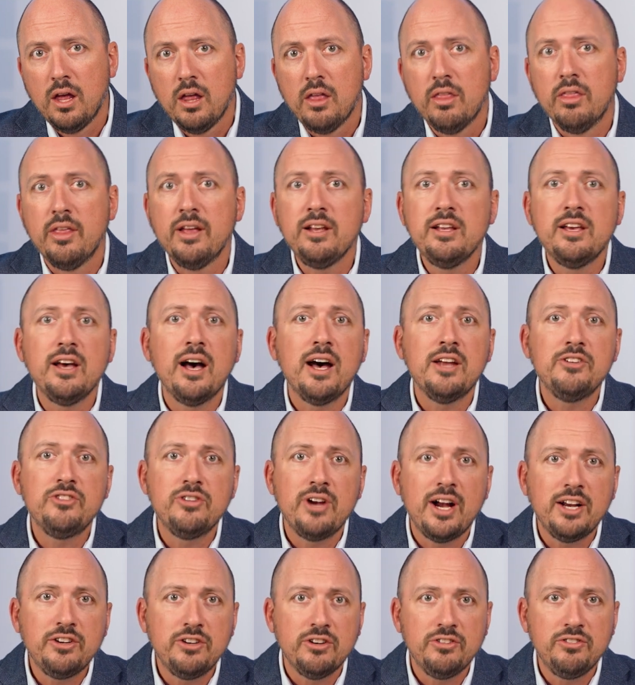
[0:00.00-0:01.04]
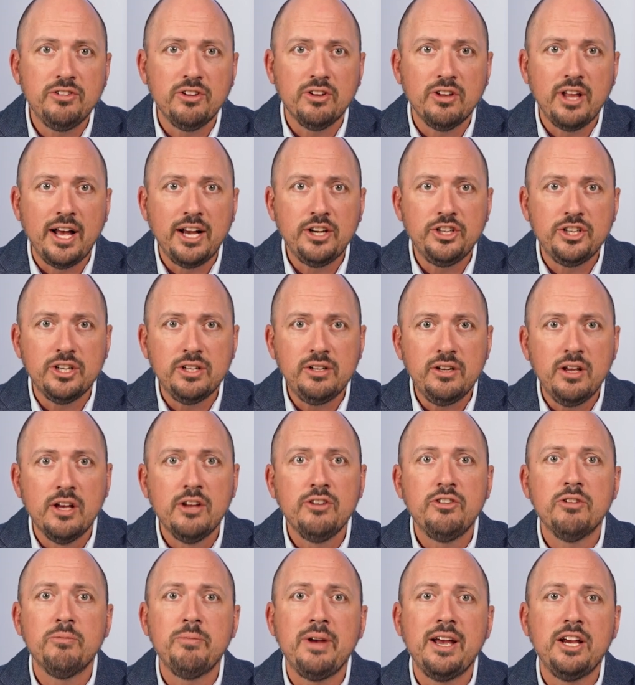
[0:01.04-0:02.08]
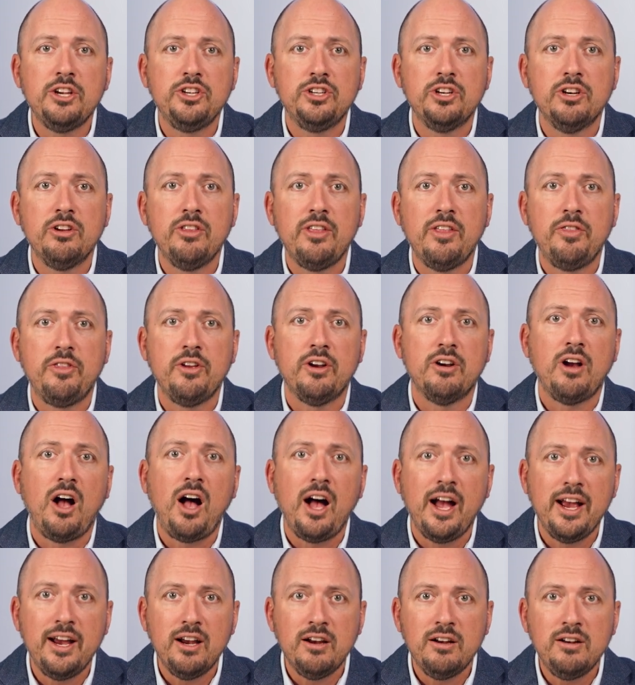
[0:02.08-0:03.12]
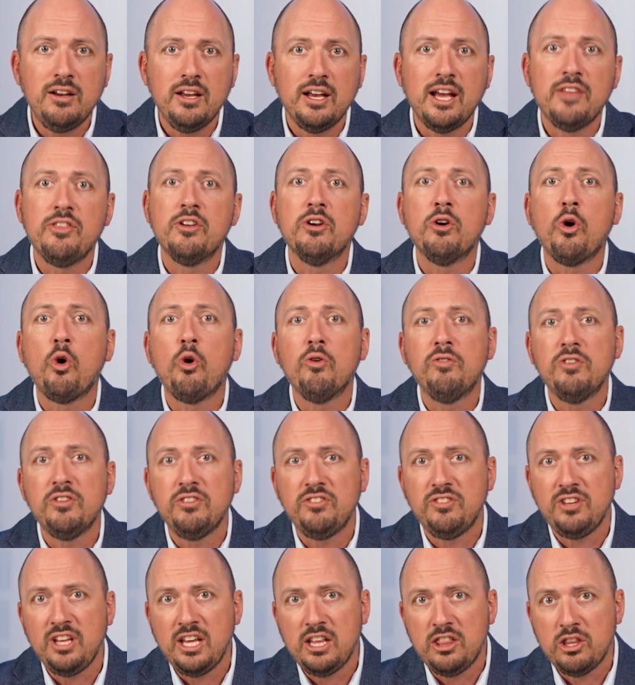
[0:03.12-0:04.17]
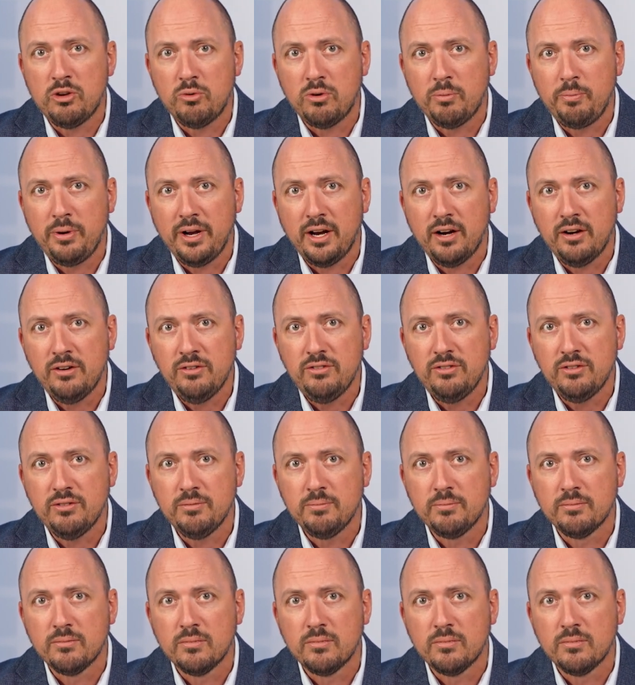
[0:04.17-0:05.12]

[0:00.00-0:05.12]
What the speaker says: Then contractor selection to make sure that they're hired and they're overseeing the repairs.